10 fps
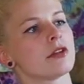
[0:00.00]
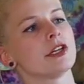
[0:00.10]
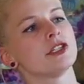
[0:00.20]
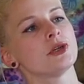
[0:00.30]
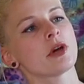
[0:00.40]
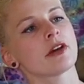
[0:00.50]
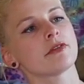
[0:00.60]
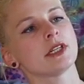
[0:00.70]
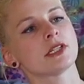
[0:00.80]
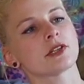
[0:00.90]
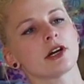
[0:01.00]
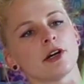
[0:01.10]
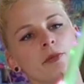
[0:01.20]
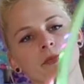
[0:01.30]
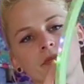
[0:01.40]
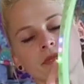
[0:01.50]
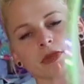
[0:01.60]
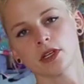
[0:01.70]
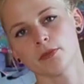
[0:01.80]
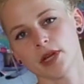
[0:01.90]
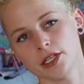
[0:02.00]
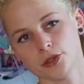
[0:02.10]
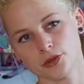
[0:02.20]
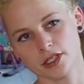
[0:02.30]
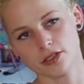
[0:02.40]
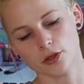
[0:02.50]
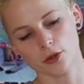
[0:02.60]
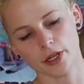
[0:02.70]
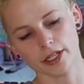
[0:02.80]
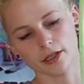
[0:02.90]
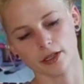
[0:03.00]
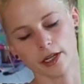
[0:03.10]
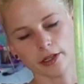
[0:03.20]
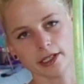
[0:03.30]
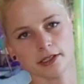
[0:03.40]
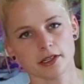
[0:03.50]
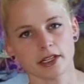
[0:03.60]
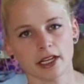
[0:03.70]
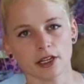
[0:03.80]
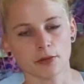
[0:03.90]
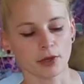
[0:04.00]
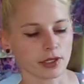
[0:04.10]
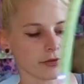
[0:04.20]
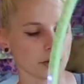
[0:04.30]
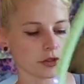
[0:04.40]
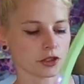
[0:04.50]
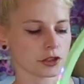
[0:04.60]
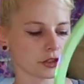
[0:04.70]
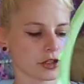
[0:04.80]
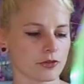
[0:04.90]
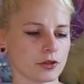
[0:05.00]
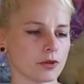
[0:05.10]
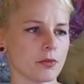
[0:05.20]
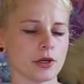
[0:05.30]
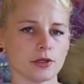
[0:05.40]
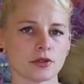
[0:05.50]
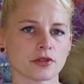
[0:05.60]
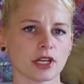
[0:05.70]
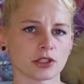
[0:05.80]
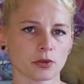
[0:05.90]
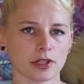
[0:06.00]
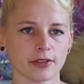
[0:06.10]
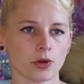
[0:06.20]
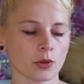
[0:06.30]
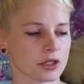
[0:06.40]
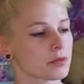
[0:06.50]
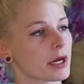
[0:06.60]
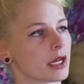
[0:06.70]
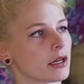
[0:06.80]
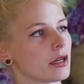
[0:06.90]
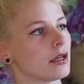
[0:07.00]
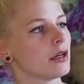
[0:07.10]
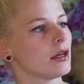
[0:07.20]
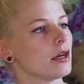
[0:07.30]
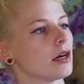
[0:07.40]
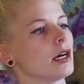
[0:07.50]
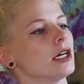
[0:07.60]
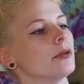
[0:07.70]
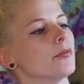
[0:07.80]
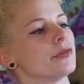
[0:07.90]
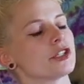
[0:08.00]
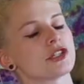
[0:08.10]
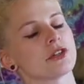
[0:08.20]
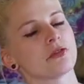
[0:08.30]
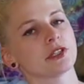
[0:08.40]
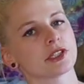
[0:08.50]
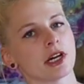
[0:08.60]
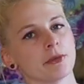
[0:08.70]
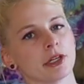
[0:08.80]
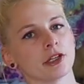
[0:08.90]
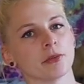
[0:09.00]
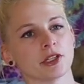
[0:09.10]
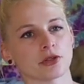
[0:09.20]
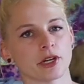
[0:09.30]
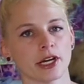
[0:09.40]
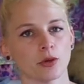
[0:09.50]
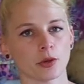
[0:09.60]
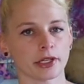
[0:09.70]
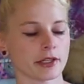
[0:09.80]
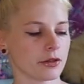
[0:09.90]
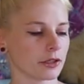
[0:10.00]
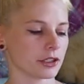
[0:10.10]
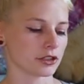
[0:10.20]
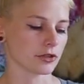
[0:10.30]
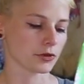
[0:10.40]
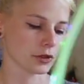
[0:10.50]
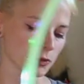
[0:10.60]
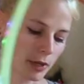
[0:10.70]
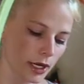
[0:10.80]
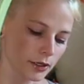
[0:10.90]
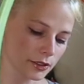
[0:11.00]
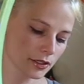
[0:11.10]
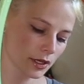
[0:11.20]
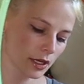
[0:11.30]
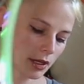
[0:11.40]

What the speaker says: They do have these menus, these little like LEDs at the end. I believe those are your shuffle modes. That's where they've always been. Just different time increments on how quickly they're going to shuffle through your patterns.